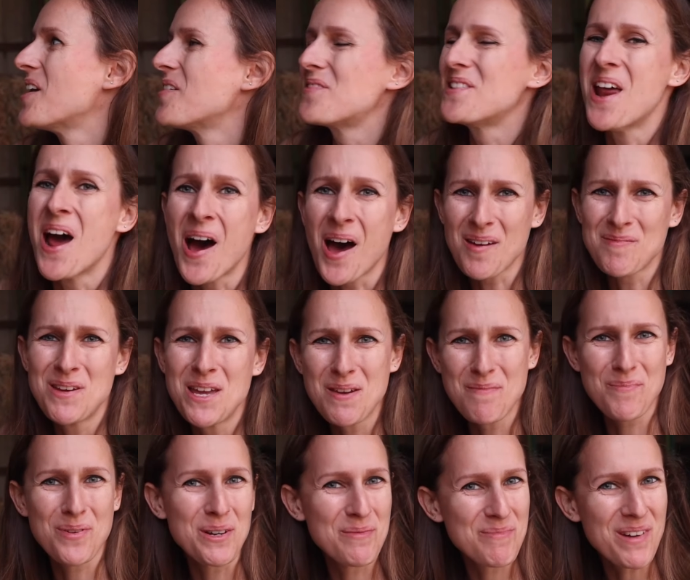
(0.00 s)
have not
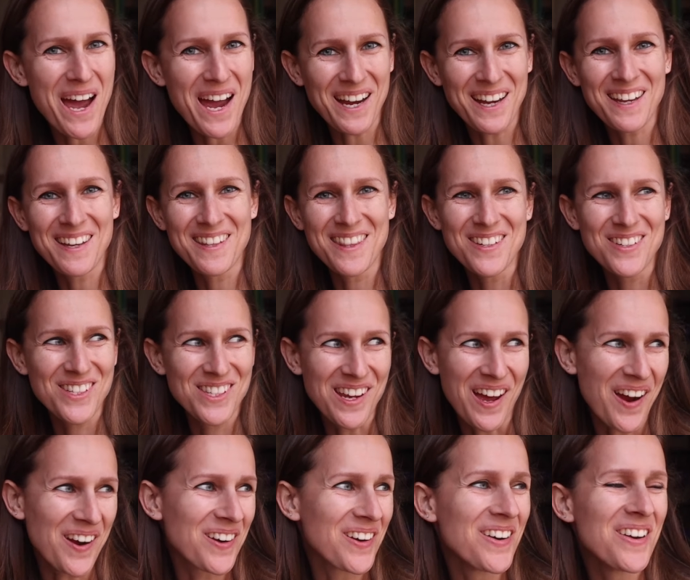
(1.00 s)
been put back in their
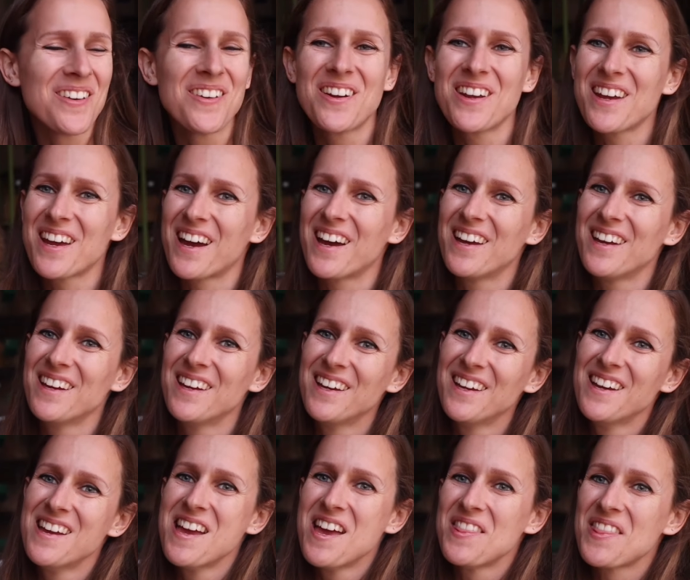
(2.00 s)
stacker unit yet.
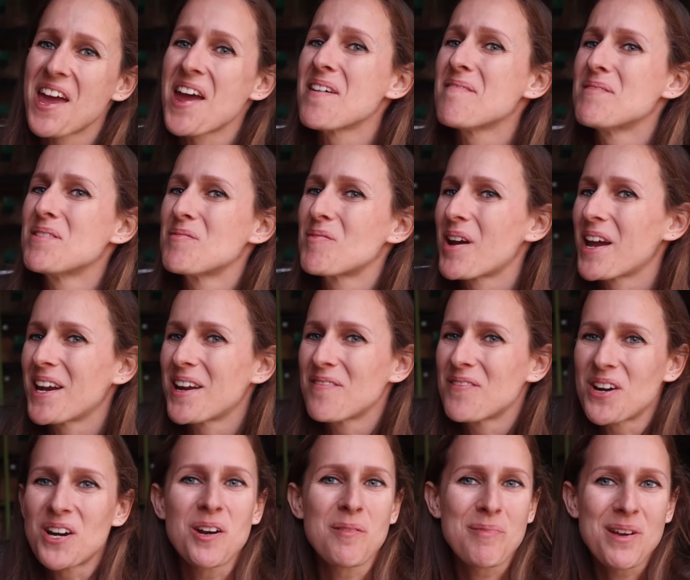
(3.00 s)
They have been
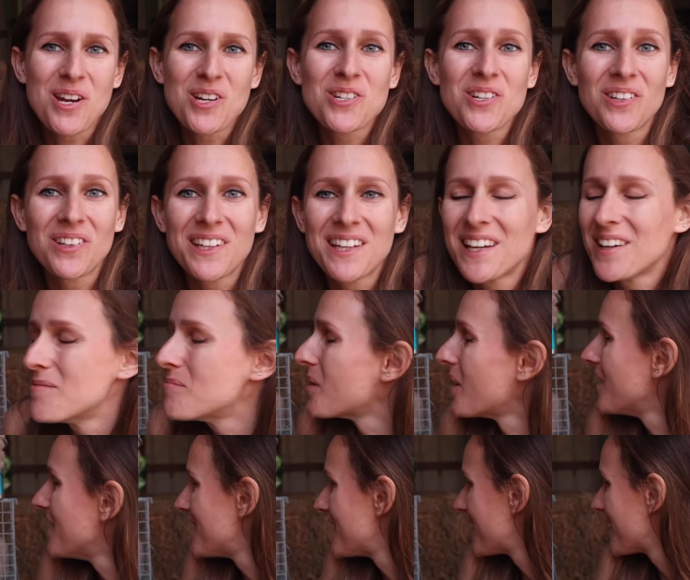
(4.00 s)
waiting very patiently,
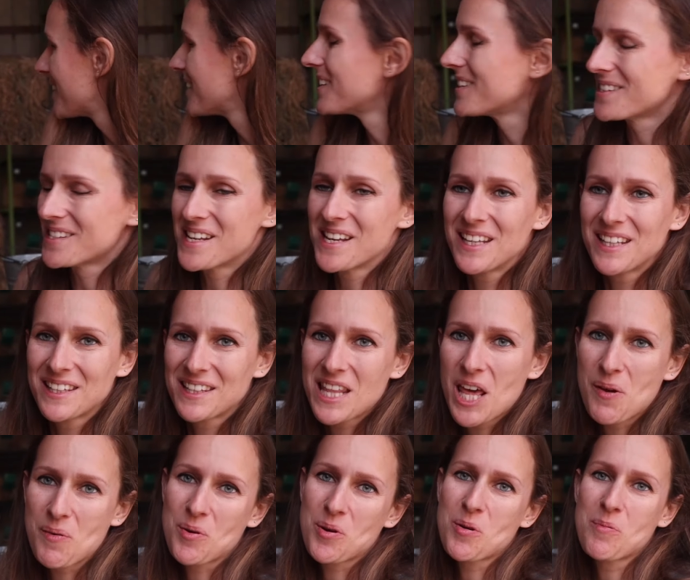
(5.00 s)
but
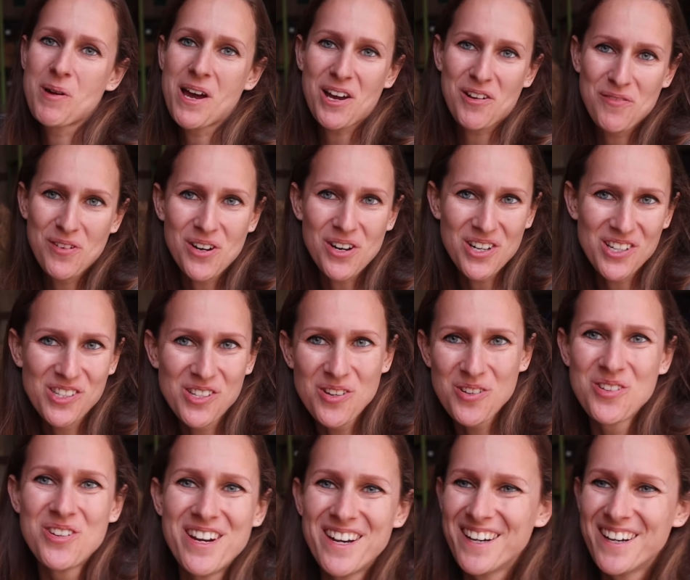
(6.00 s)
they will go back very soon.